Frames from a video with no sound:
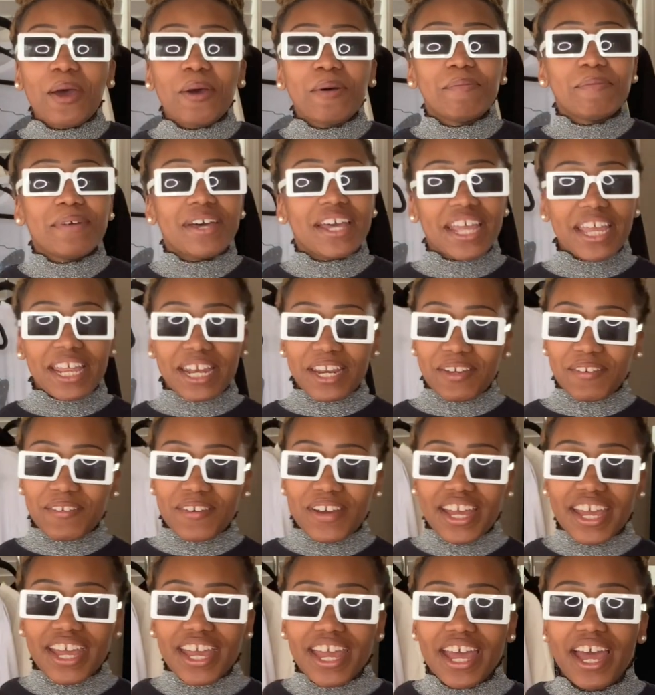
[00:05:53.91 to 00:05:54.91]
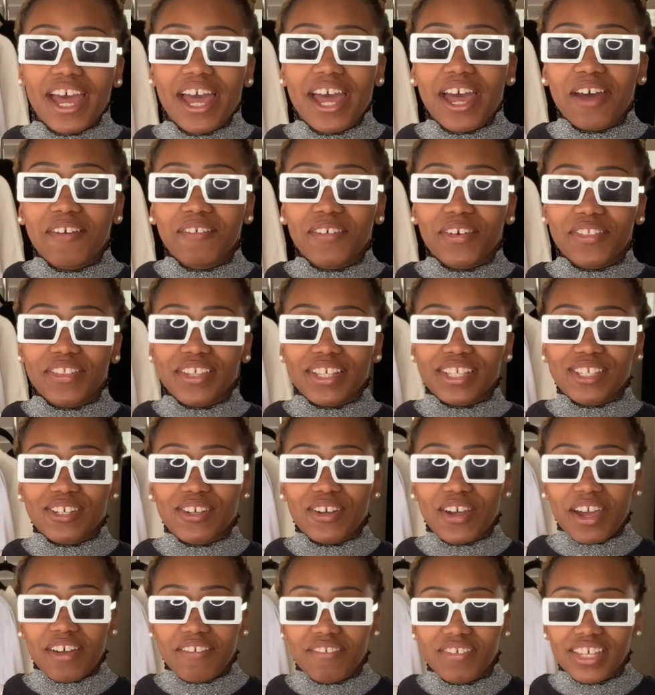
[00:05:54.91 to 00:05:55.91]
But anyway, I have on this
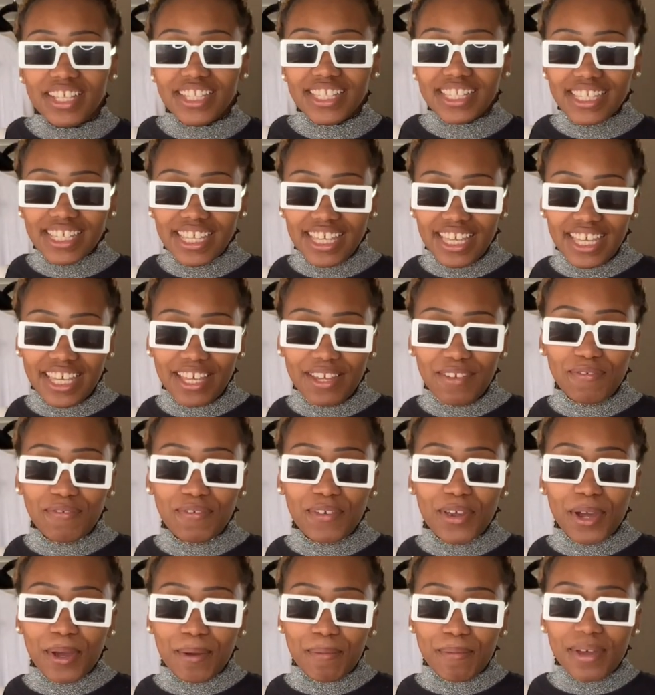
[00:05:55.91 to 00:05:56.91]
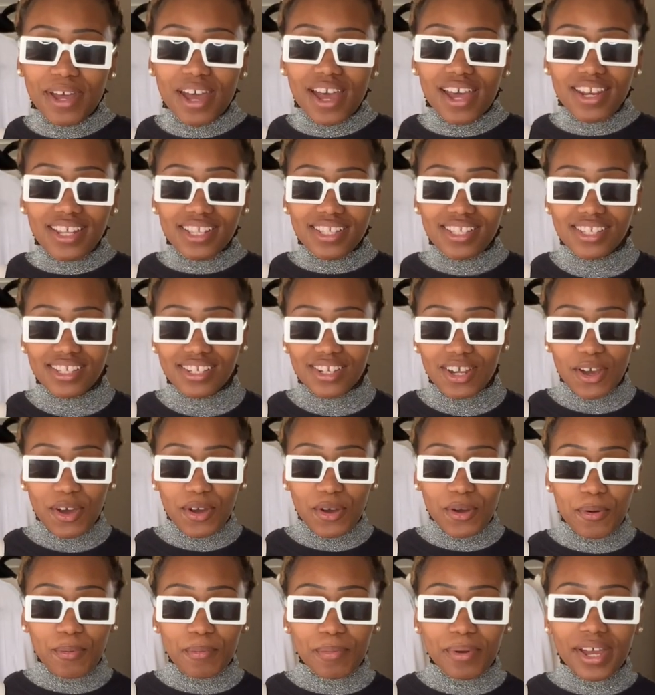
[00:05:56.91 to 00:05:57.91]
graphic tee from Goddess
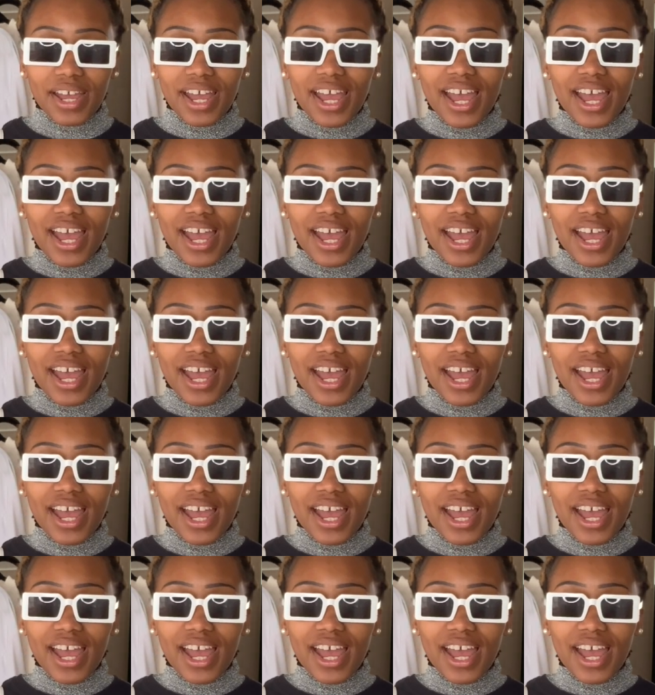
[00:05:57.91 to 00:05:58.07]
Dope.